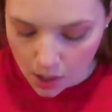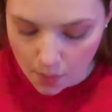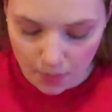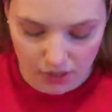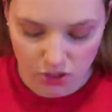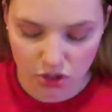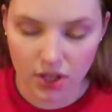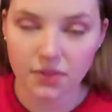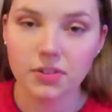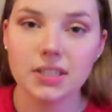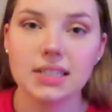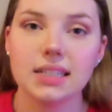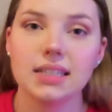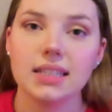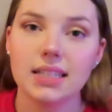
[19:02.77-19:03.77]
much love
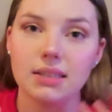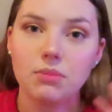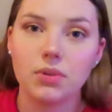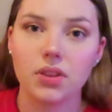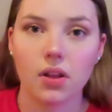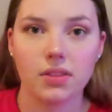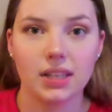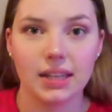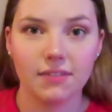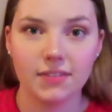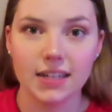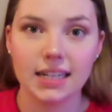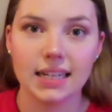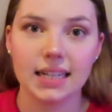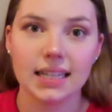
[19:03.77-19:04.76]
recently with all the gift
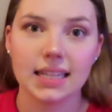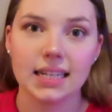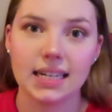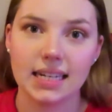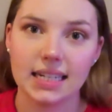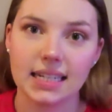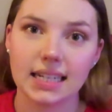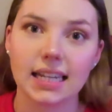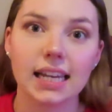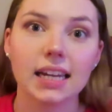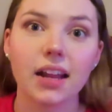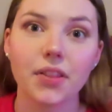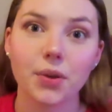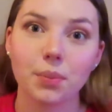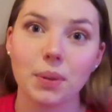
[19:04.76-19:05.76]
knitting and the needing to get
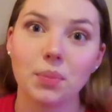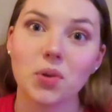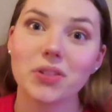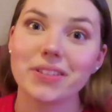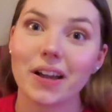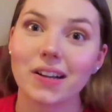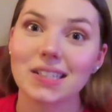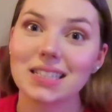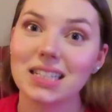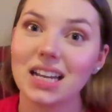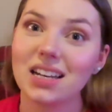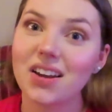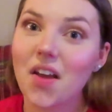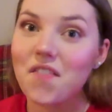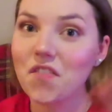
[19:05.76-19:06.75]
other people's socks
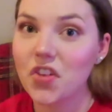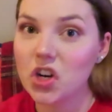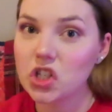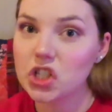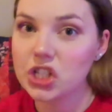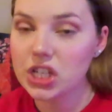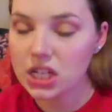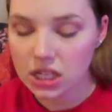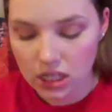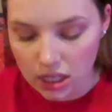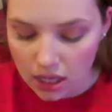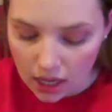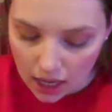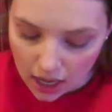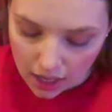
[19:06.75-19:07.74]
done first.
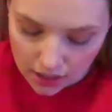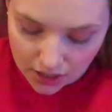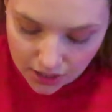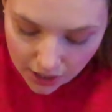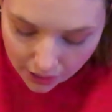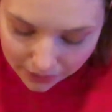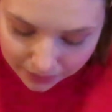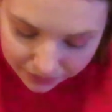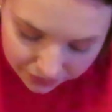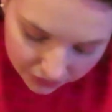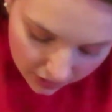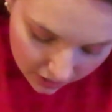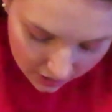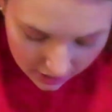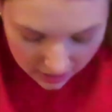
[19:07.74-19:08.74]
So,
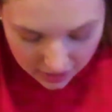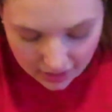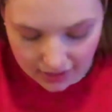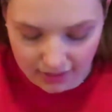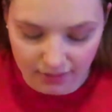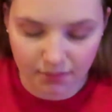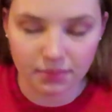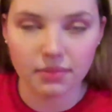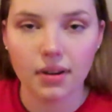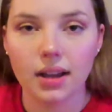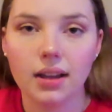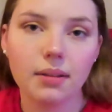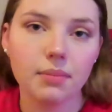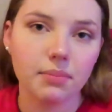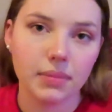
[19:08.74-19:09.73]
and
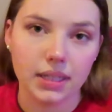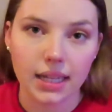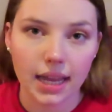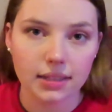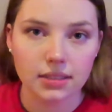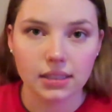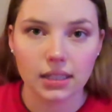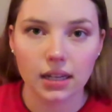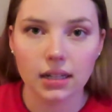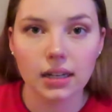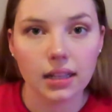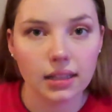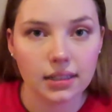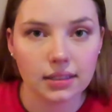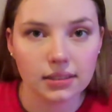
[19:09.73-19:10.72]
me casting on
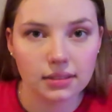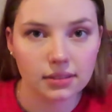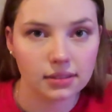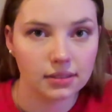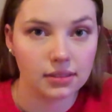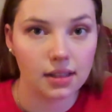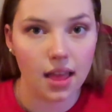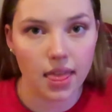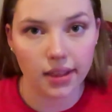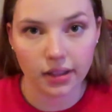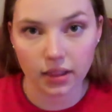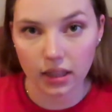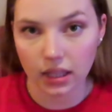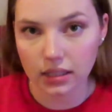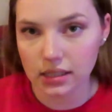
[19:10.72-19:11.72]
other
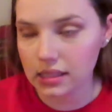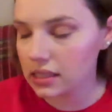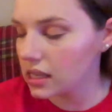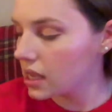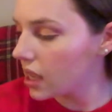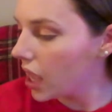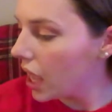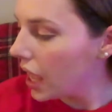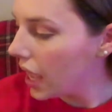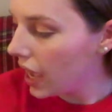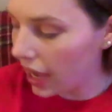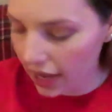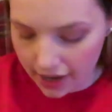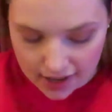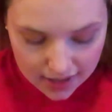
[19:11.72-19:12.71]
things.
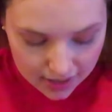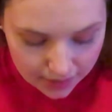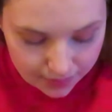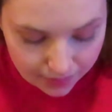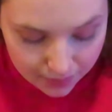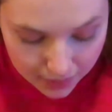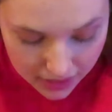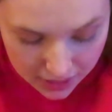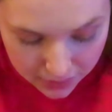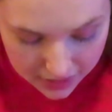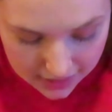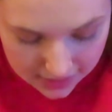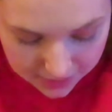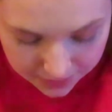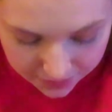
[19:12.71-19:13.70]
But
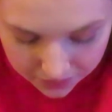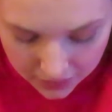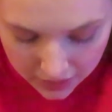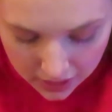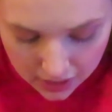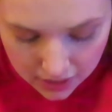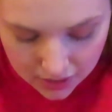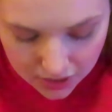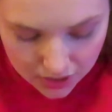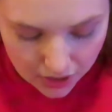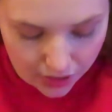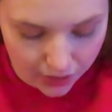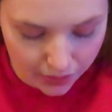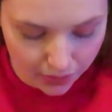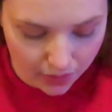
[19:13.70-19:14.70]
anyways,
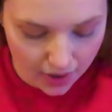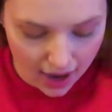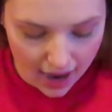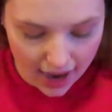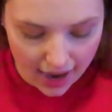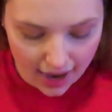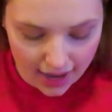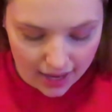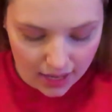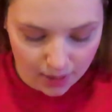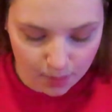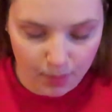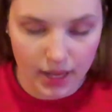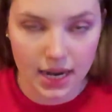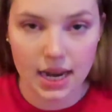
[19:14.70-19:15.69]
so I
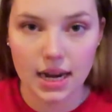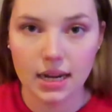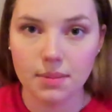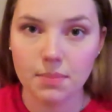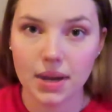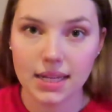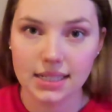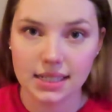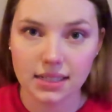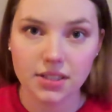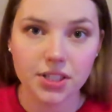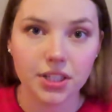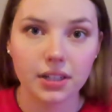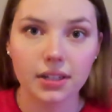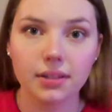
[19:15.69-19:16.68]
made my
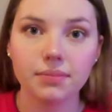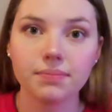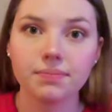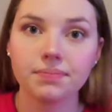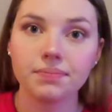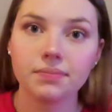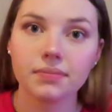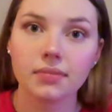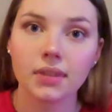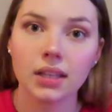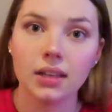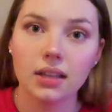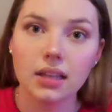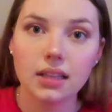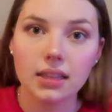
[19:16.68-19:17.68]
sister
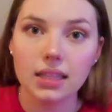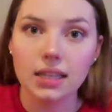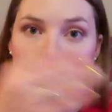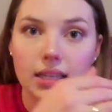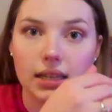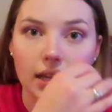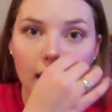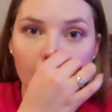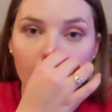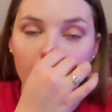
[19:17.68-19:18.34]
the